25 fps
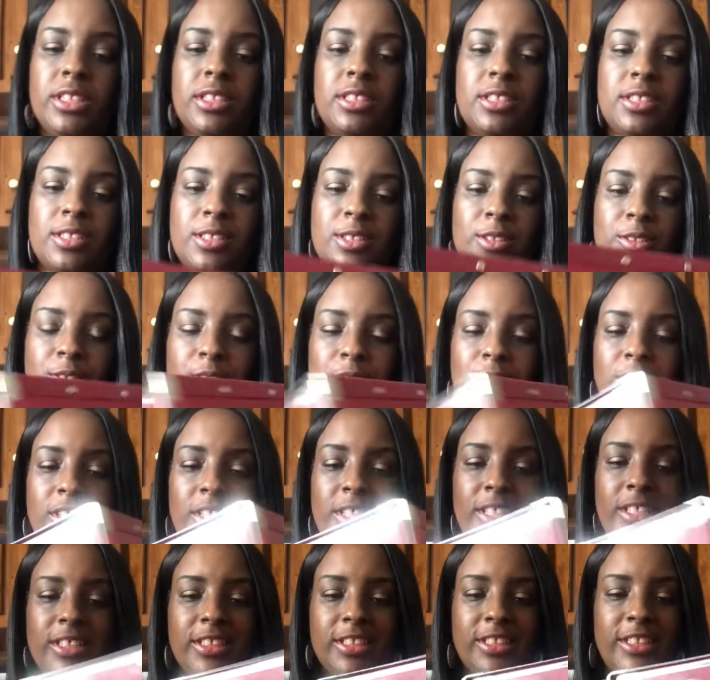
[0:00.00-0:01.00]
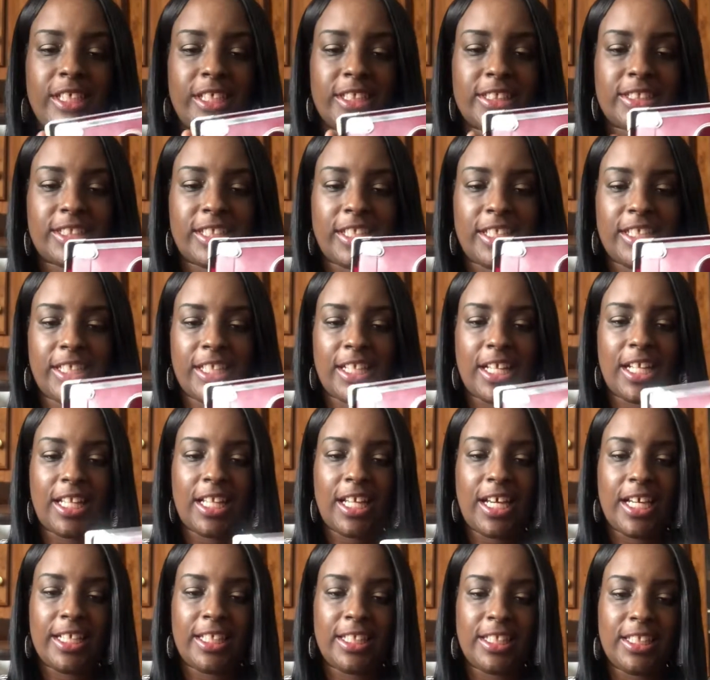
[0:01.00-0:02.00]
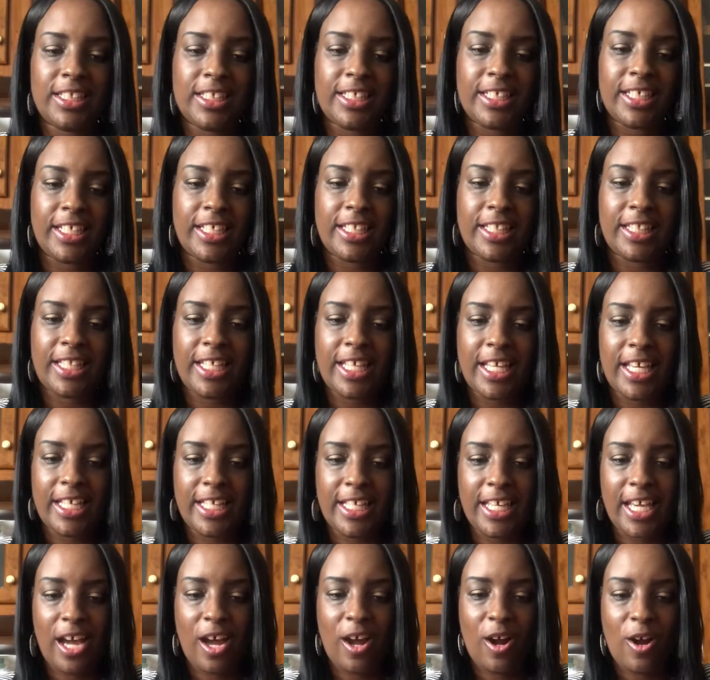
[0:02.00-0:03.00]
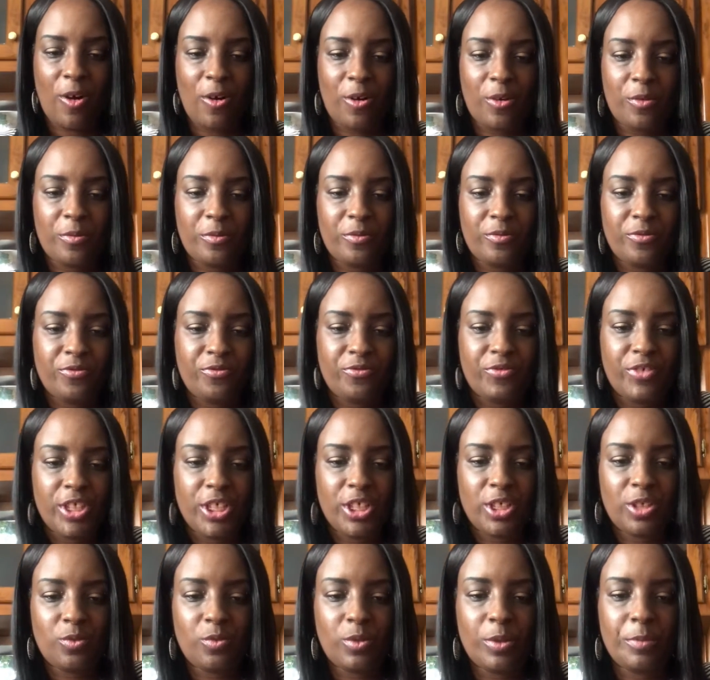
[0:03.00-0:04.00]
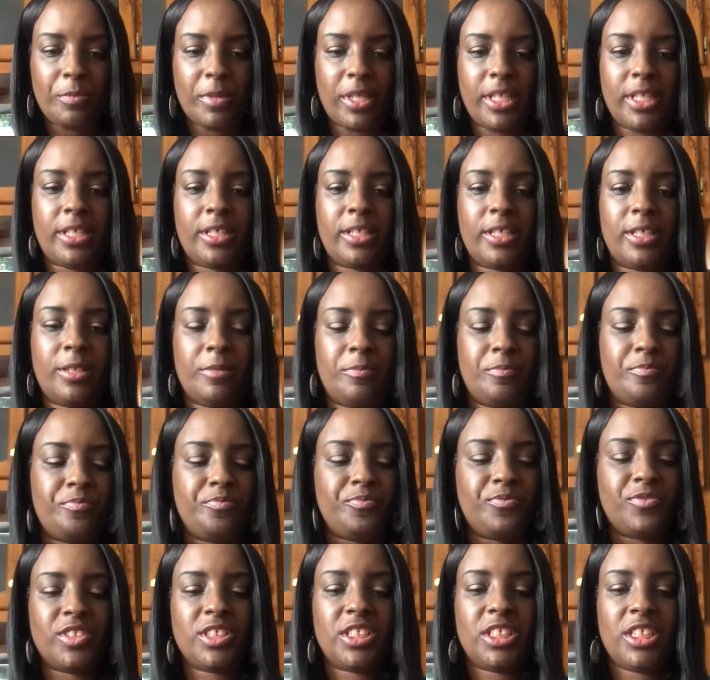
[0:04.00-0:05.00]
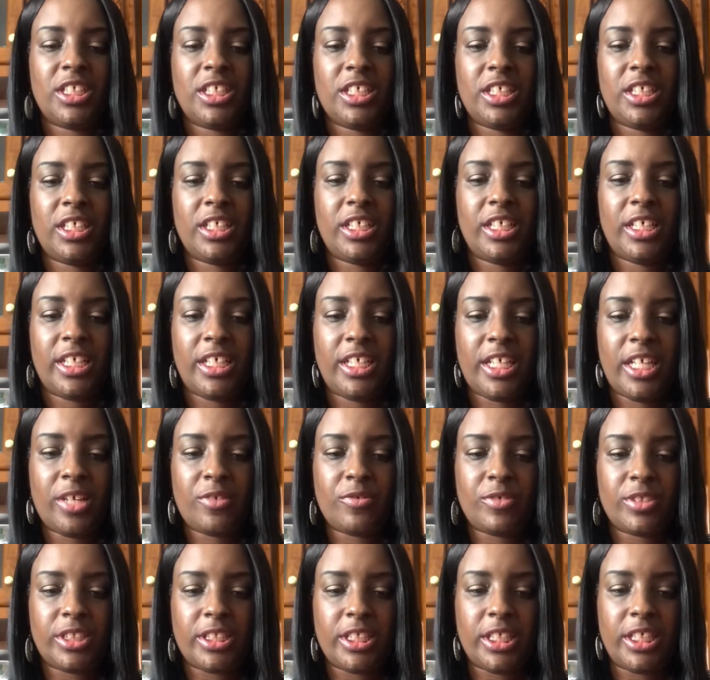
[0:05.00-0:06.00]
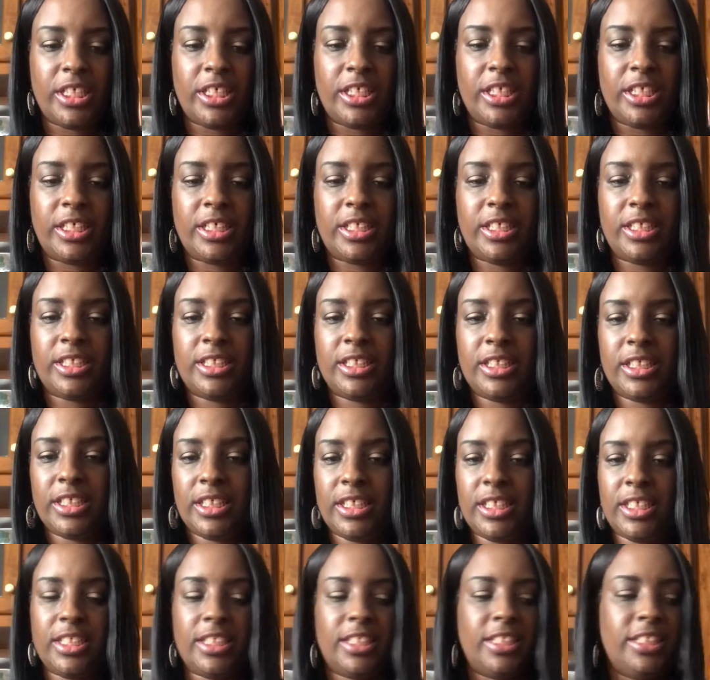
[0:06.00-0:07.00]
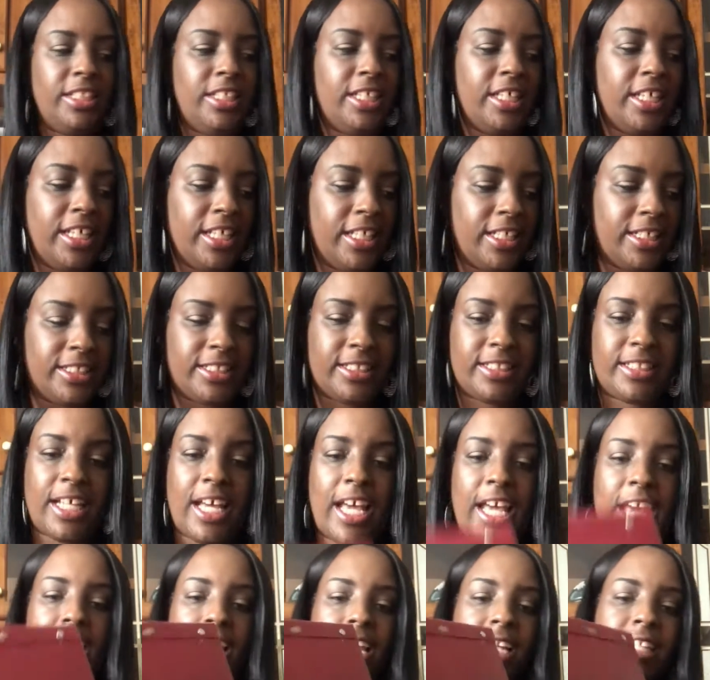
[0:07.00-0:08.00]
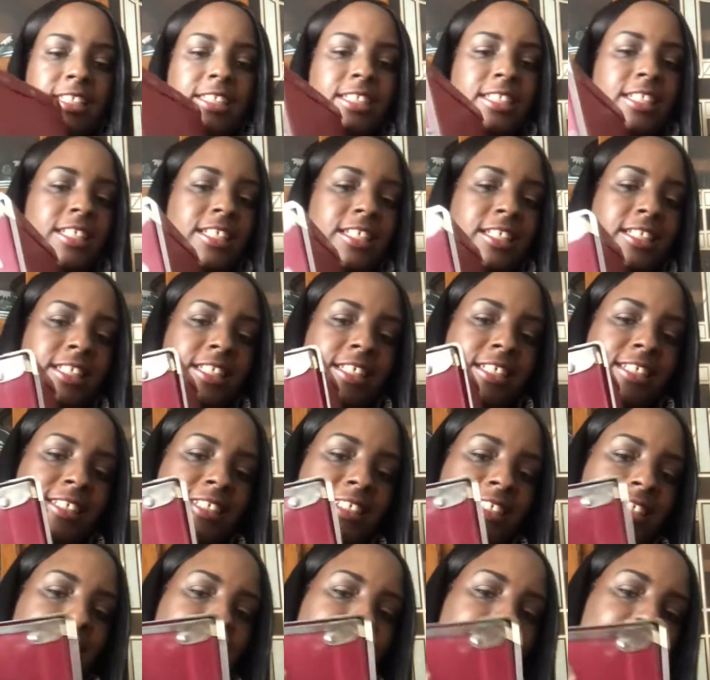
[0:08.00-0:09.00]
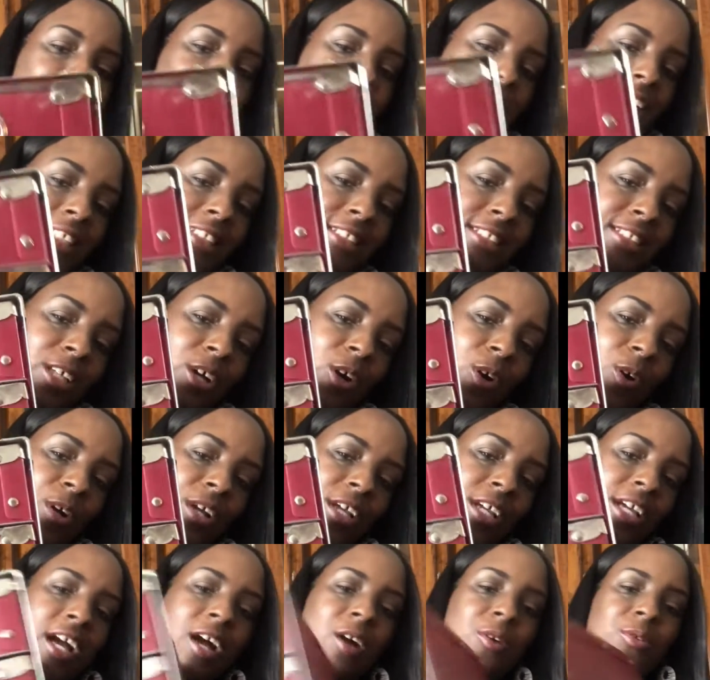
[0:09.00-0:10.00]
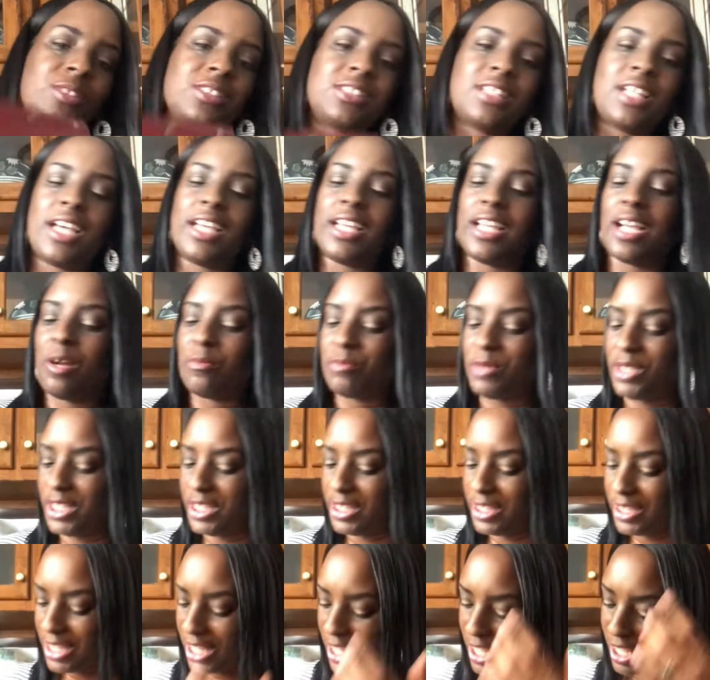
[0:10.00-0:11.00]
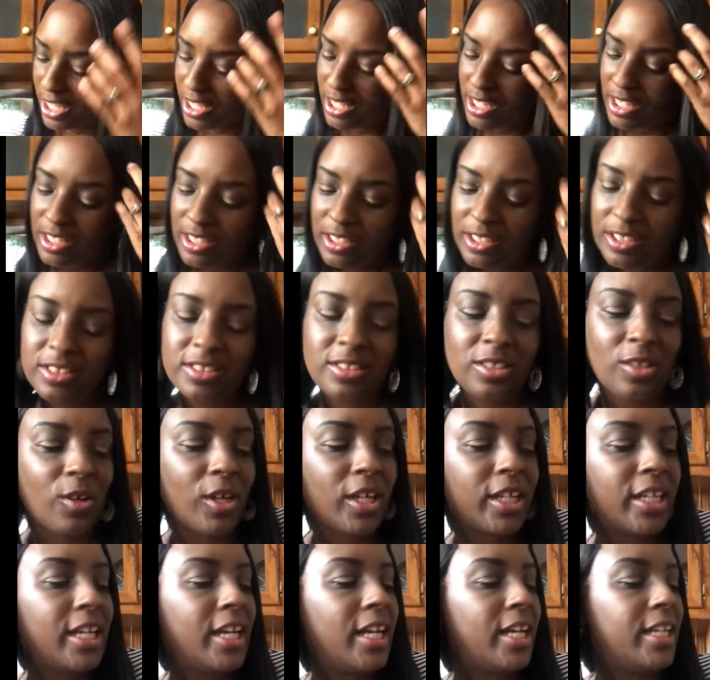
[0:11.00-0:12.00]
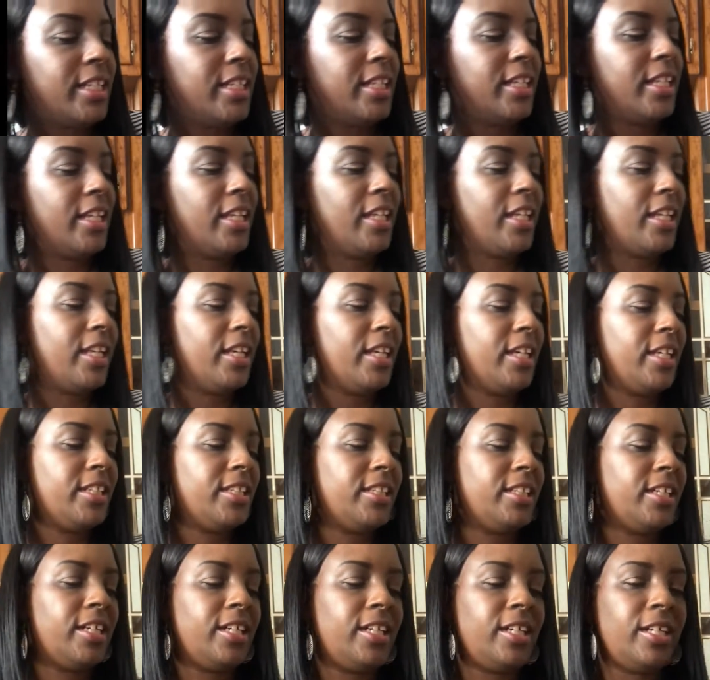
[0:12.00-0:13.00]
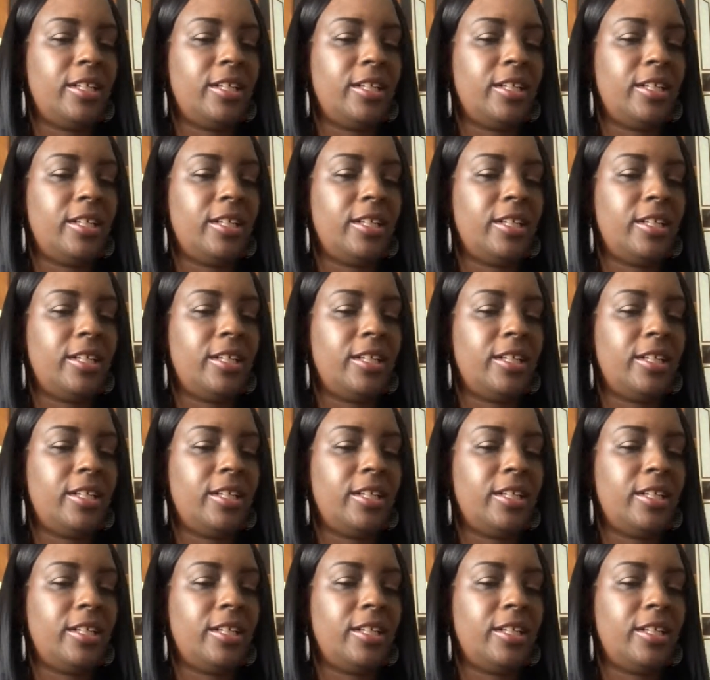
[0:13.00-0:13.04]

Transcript: this little chest thing that I like. Look at that, y'all, filled with makeup and everything. Yes, I had to get this. When I saw it, I was like, I'm getting that. So I got it, and